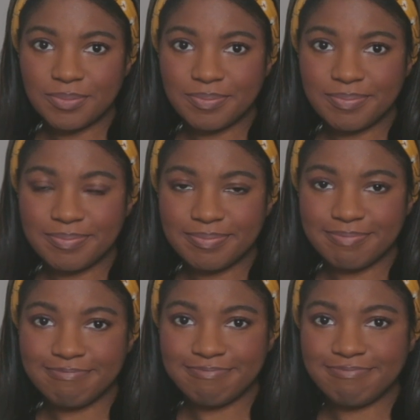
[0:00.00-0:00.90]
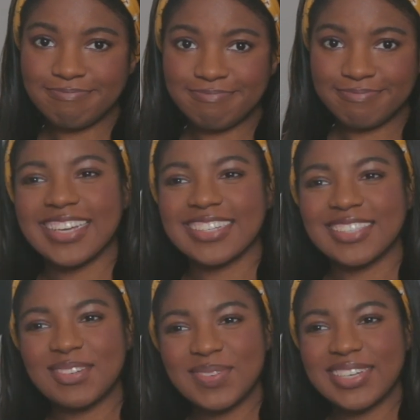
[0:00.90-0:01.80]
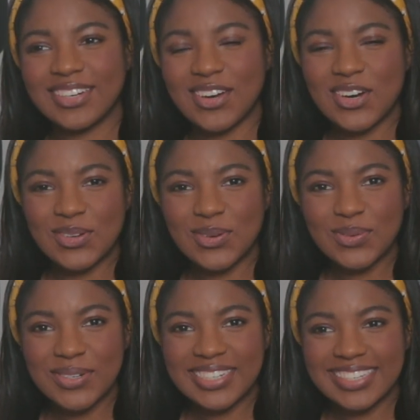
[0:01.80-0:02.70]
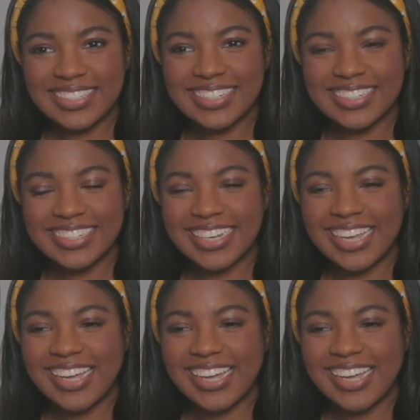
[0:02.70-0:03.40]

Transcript: My mom actually texted me an article recently